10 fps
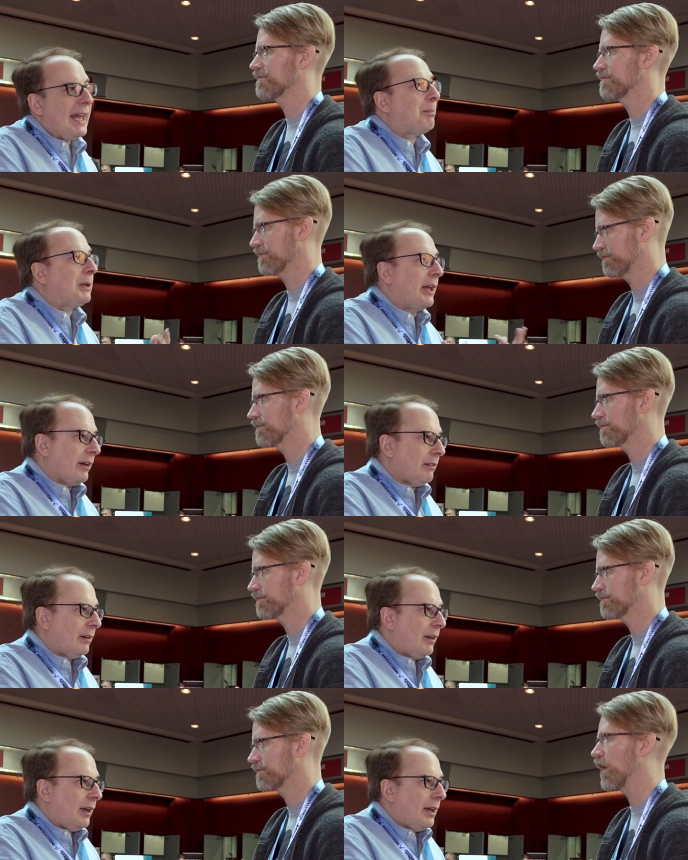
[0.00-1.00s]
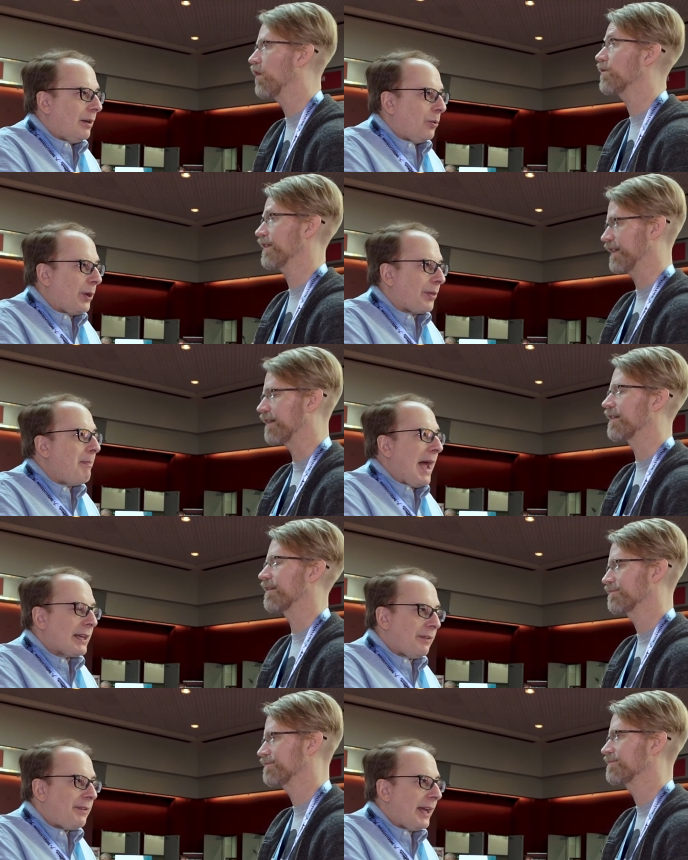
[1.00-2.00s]
Speaker 1: and a player oh, with yeah.
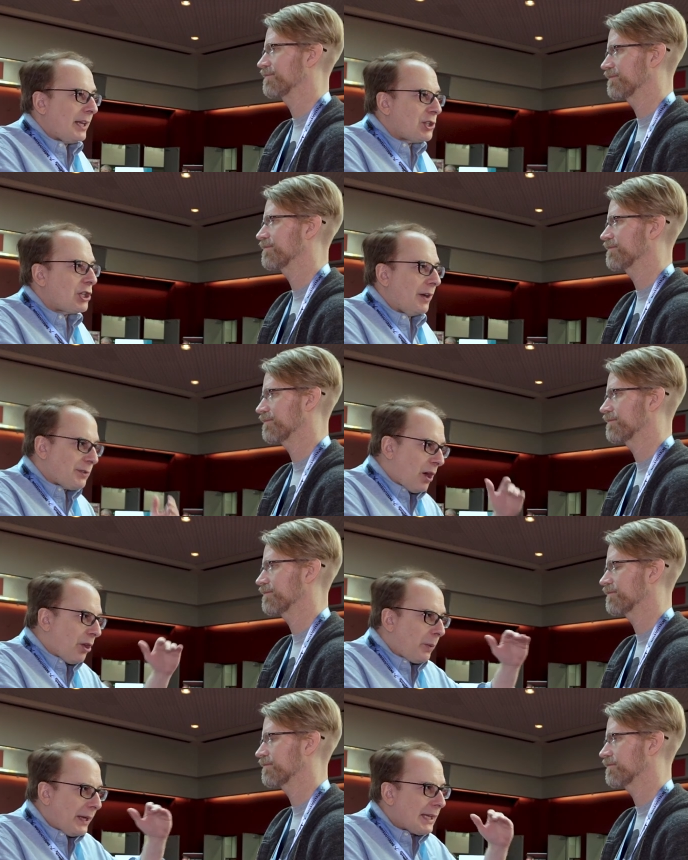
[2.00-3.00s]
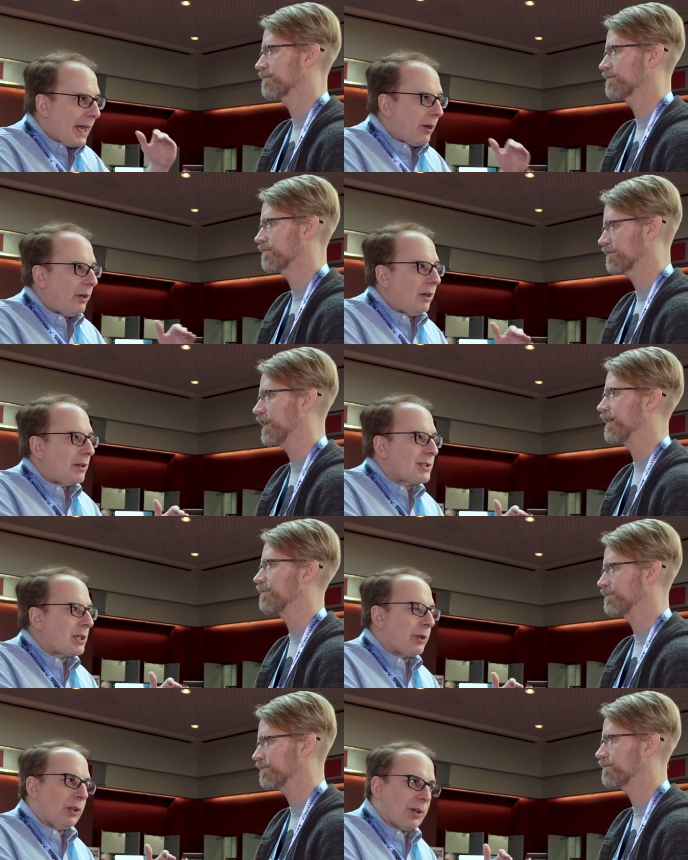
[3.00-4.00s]
magnify and shift all the way down, yeah.
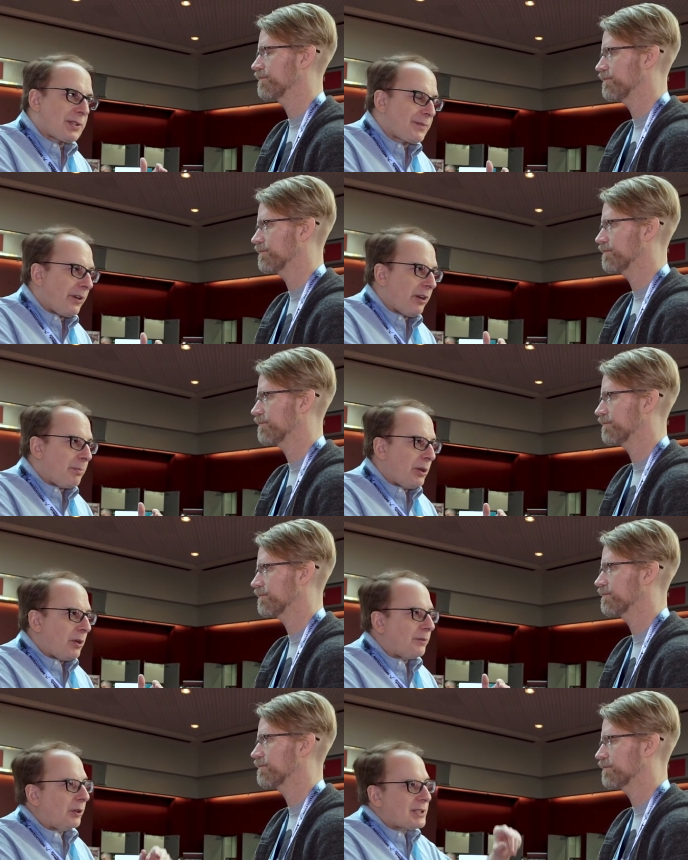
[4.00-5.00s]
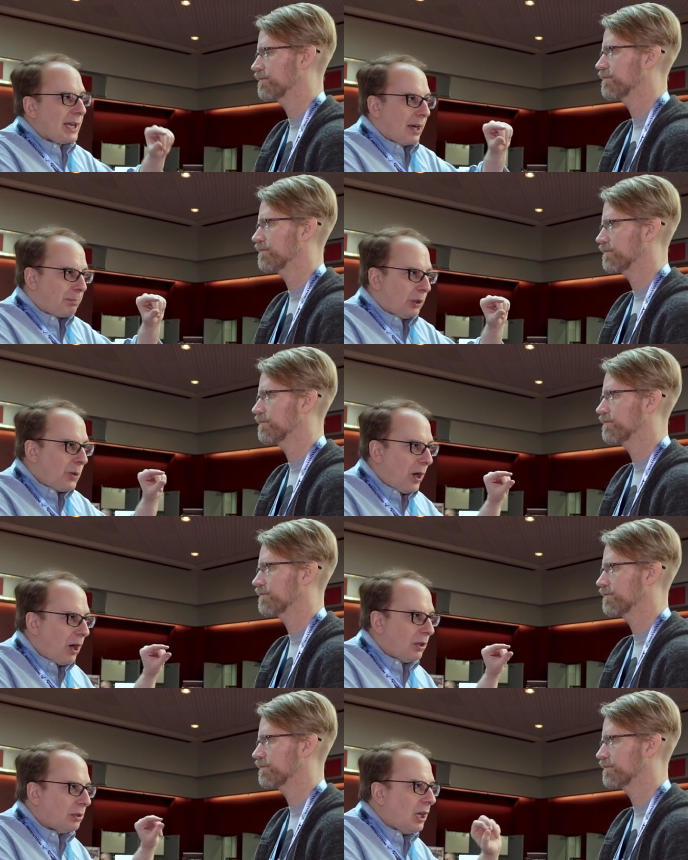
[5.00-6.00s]
so it looks very beautiful. It's got a blue
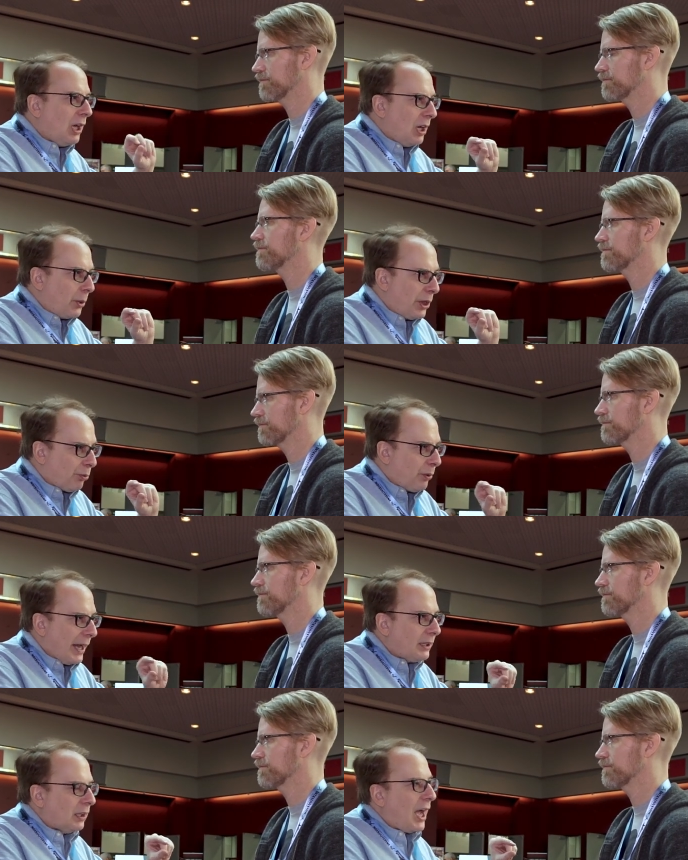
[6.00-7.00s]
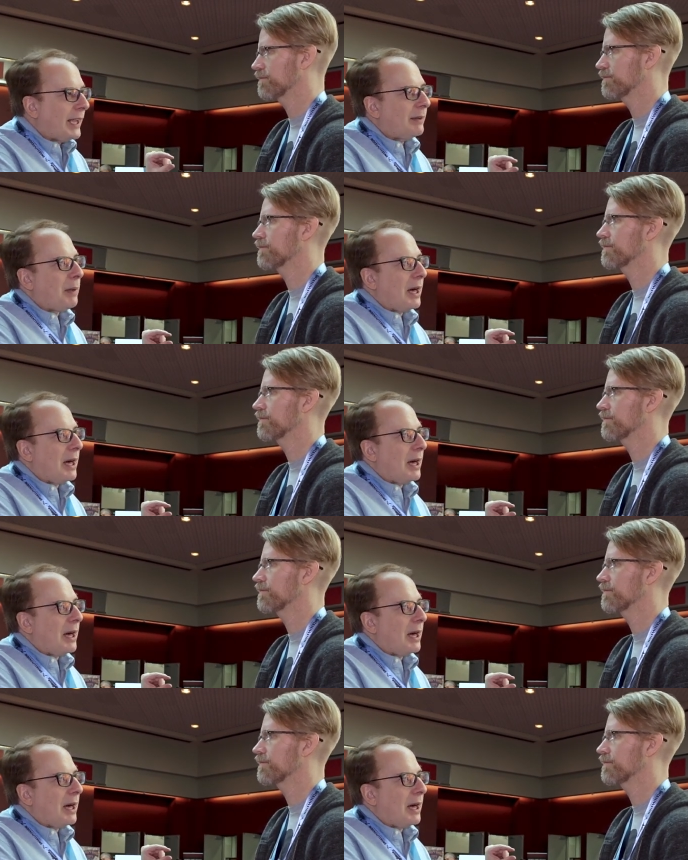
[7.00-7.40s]
hull with a red line